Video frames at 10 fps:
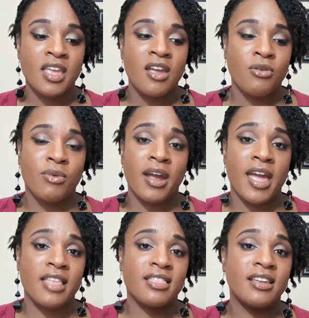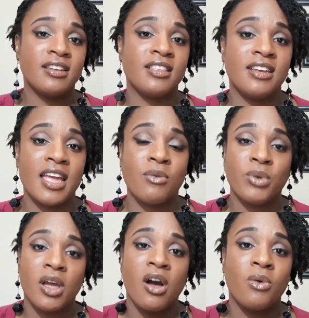Right? At the end of the day,
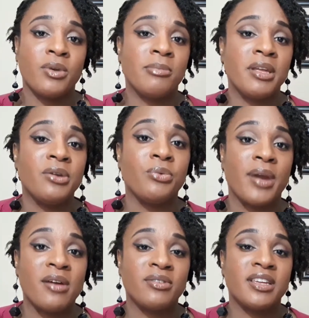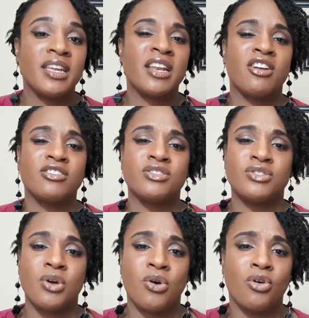we all want to be grounded in our
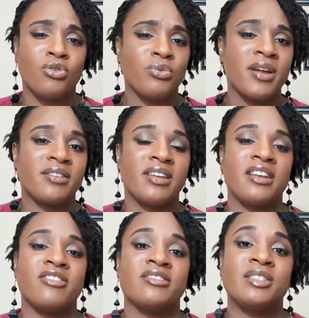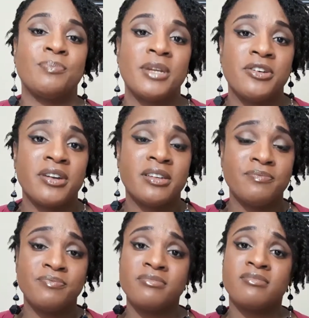soul, grounded in our
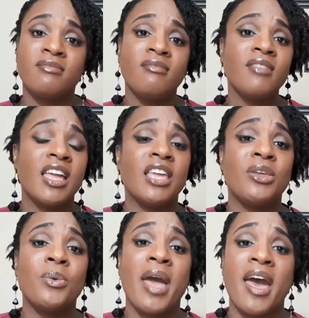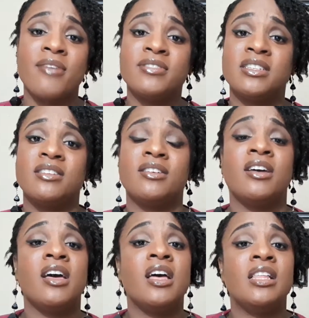spirit, and you have to
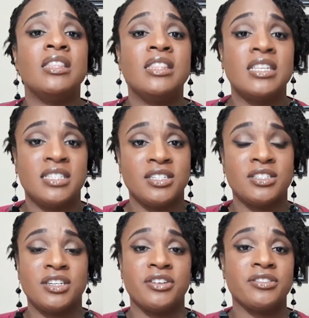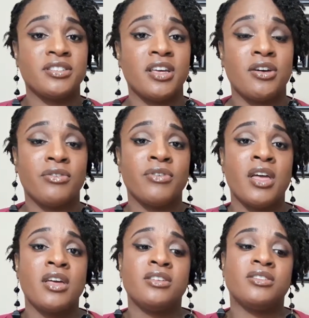listen to yourself.
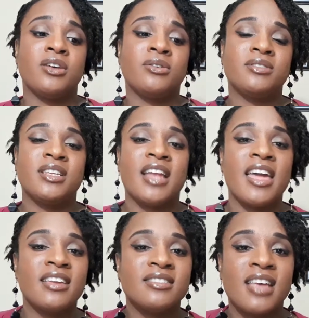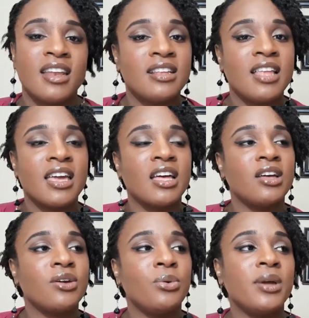So tonight is kind of like
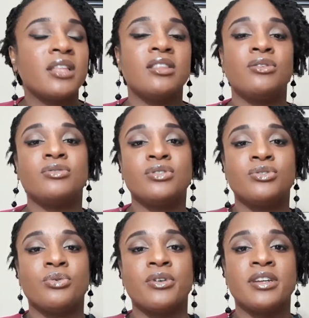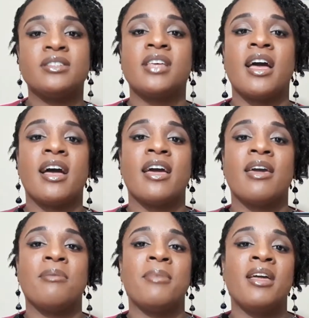a quick little story
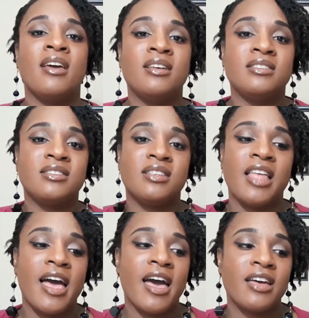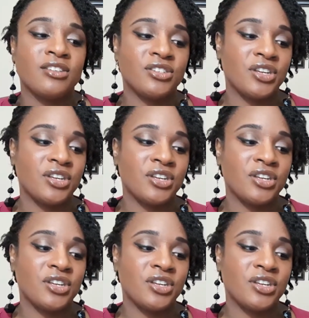time slash, just